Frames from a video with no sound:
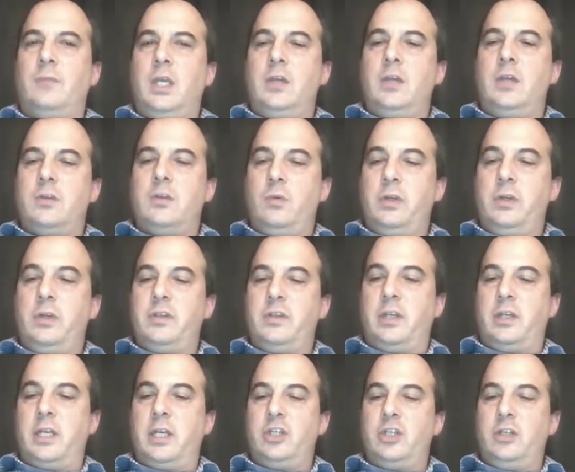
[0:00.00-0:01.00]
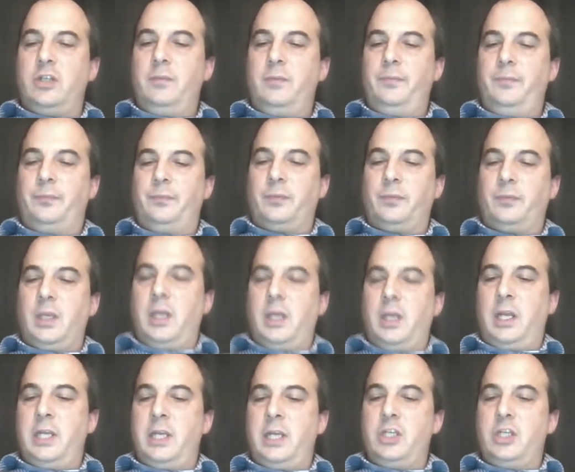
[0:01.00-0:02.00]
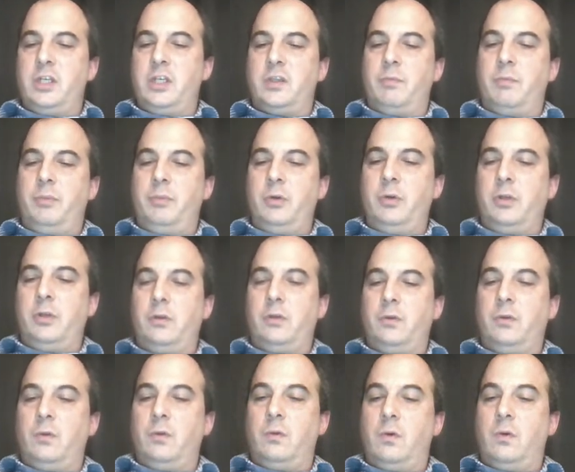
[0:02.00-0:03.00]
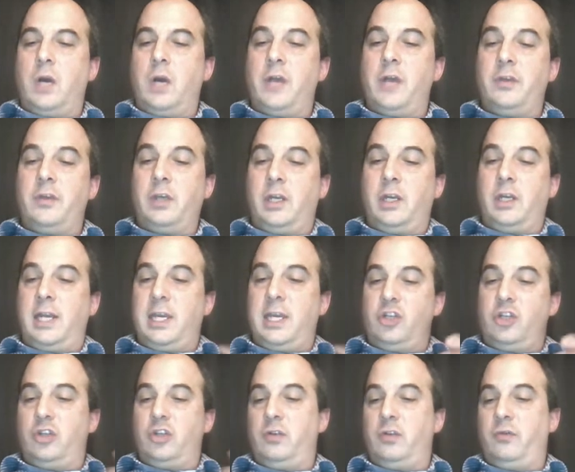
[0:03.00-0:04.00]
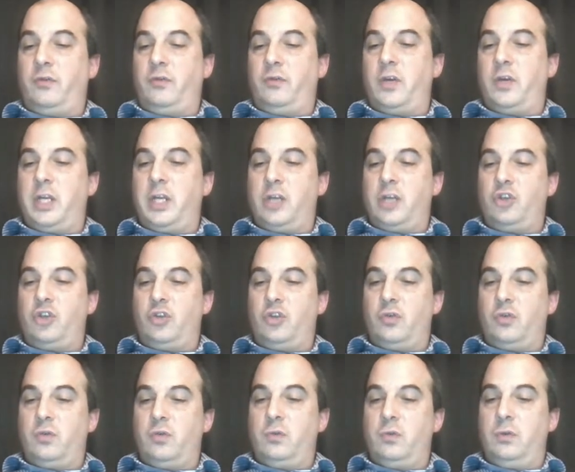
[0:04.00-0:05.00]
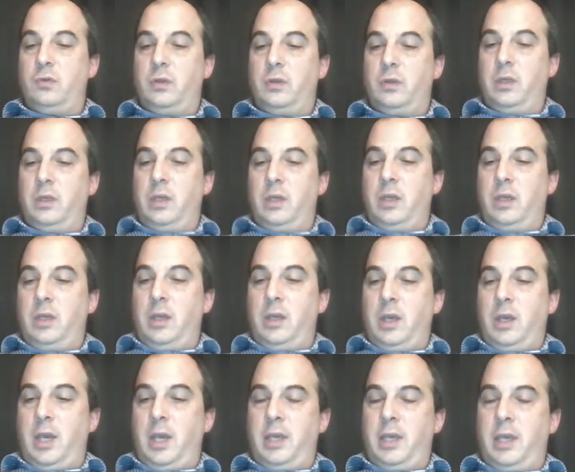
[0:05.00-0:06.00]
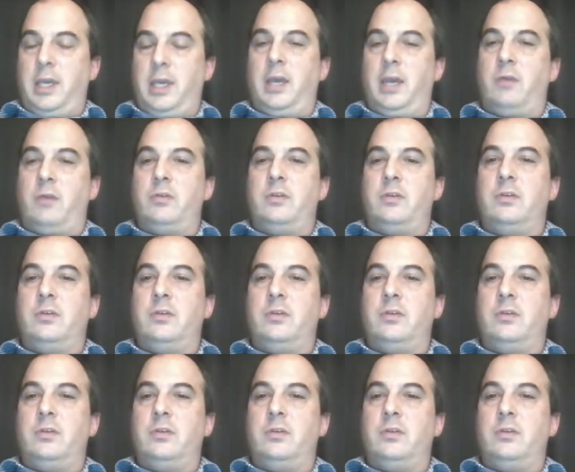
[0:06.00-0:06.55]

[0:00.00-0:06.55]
So what is a ledger? A ledger is a book or other collection of financial accounts.